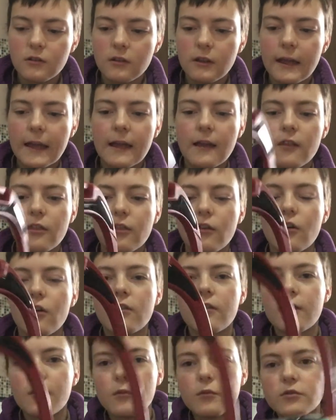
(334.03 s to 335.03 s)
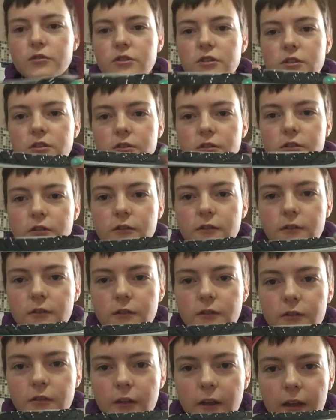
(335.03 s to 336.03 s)
like I thought they would.
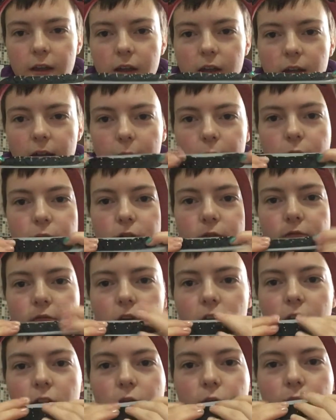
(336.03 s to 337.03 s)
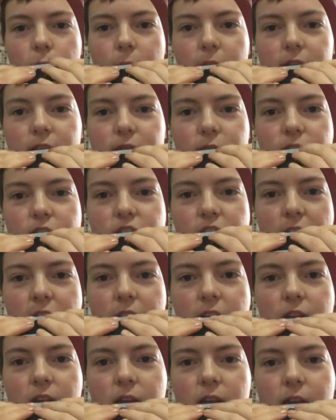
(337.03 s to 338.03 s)
Like I would have thought they were a bit squishy,
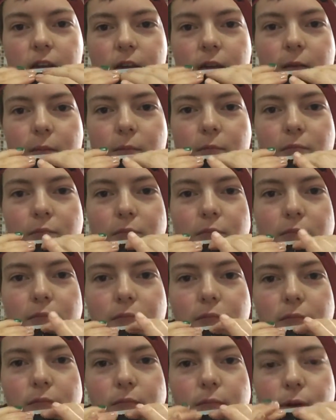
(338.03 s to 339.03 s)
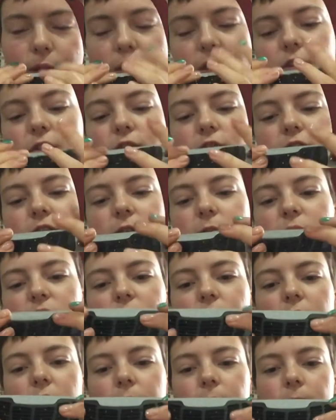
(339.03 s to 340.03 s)
but they don't seem to
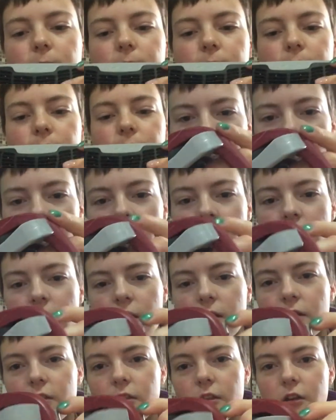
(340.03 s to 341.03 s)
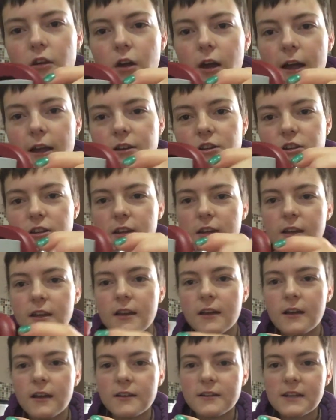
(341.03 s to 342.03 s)
be. They're not actually
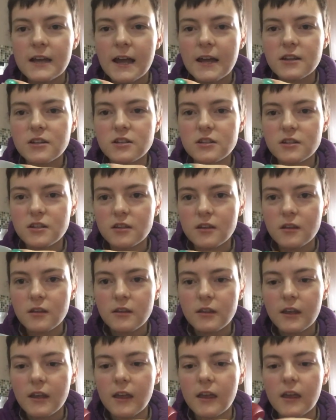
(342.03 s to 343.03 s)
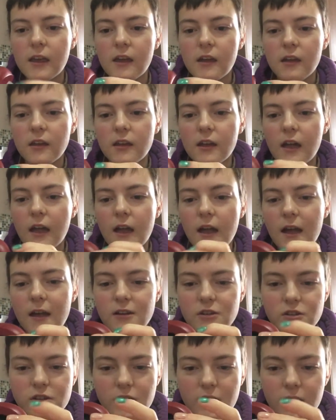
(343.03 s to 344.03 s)
attached to the thing here.
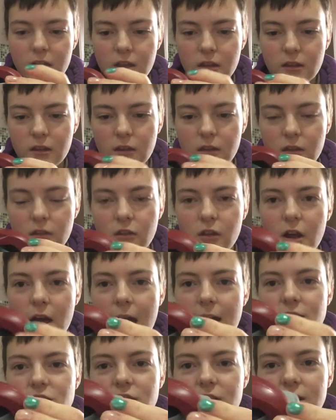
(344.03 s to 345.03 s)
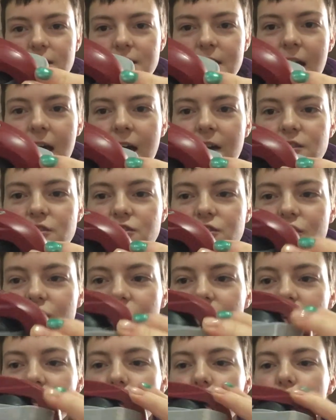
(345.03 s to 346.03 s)
They're not actually attached,
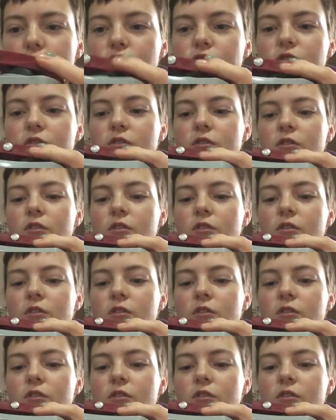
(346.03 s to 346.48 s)
so they could